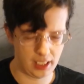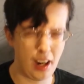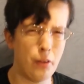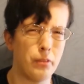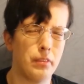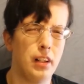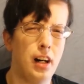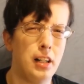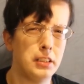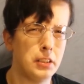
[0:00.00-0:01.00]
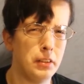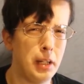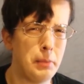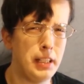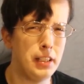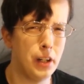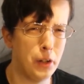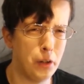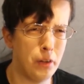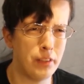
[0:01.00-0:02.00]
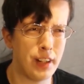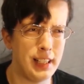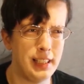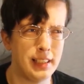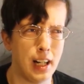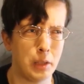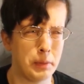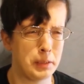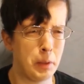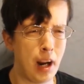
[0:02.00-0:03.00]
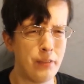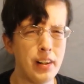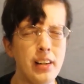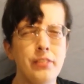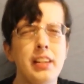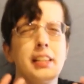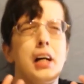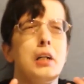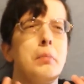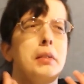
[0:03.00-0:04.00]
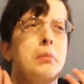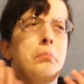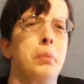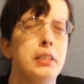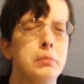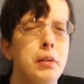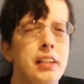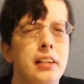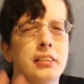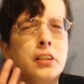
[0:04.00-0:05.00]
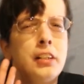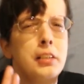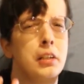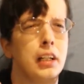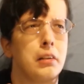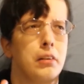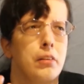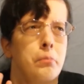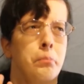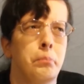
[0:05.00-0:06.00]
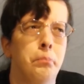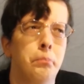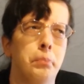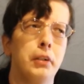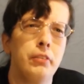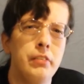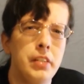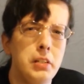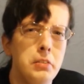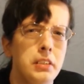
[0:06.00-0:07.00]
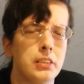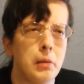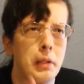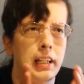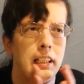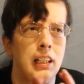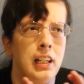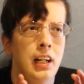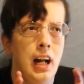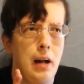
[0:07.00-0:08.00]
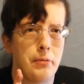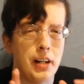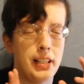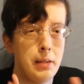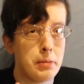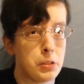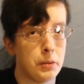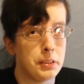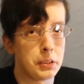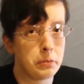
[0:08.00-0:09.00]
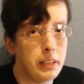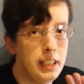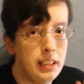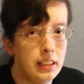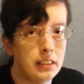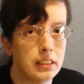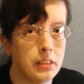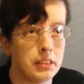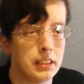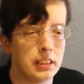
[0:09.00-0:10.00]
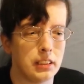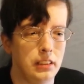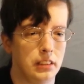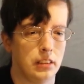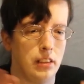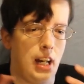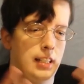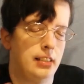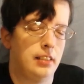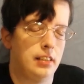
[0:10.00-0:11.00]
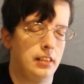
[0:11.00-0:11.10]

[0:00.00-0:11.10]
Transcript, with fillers: Oh, also let me know if I need to talk about this more. I feel if I talk about the books more, then I'll turn into like book reviews. So I'm like, I'm trying to keep it short and sweet. So it's just you know, I.